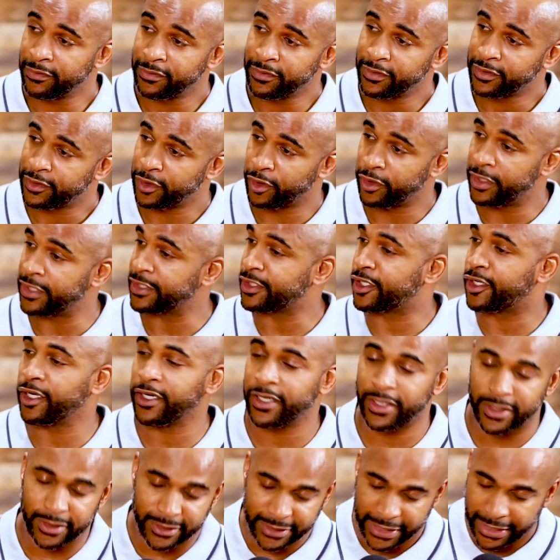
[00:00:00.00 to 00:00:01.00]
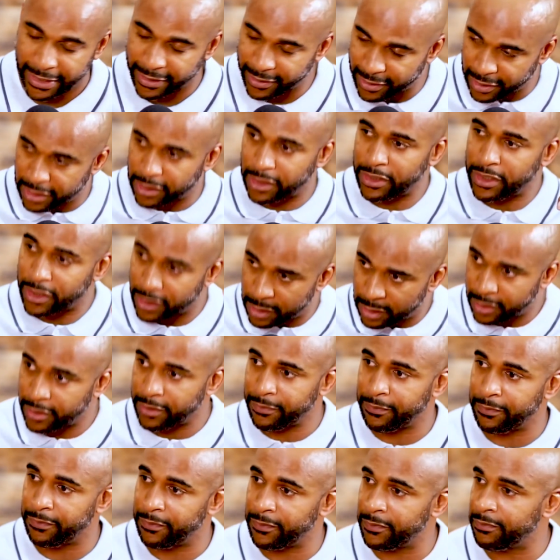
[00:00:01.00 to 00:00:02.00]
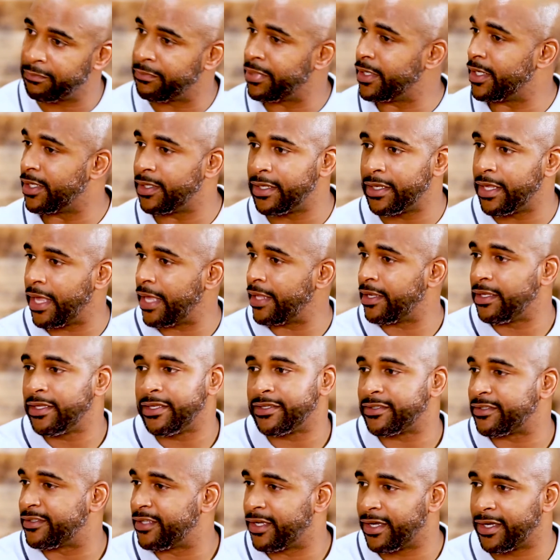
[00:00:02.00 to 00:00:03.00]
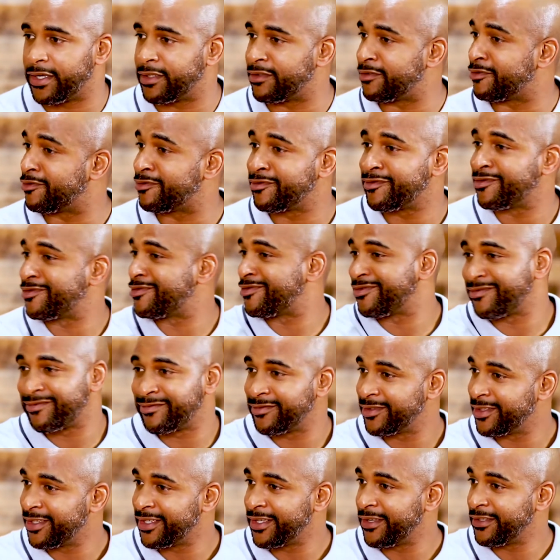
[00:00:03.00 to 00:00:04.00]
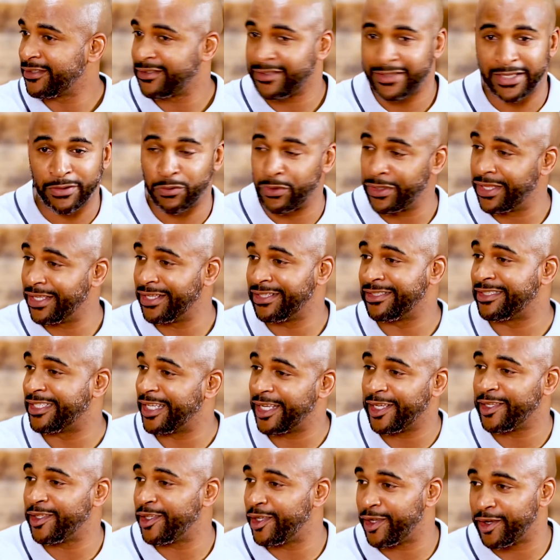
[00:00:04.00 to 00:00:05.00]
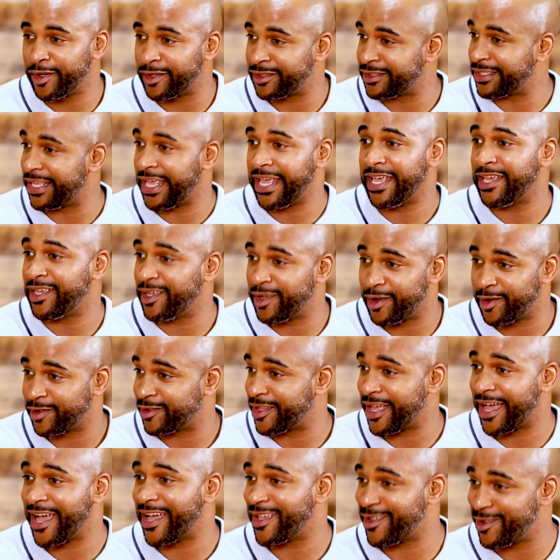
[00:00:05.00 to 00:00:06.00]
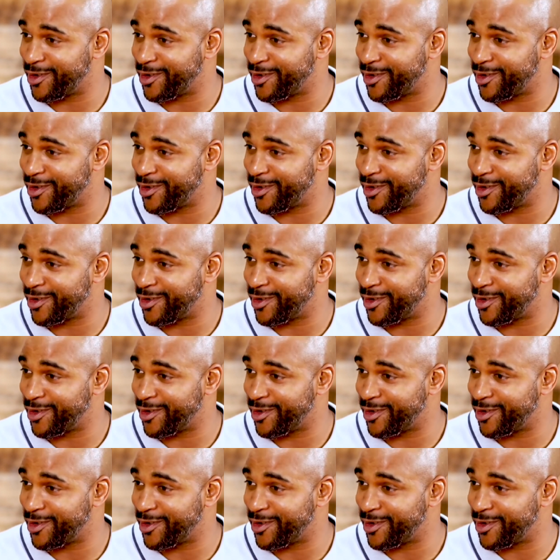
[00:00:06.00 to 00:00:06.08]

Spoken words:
so this could have technically been at least done within 10 years, 8 years, 9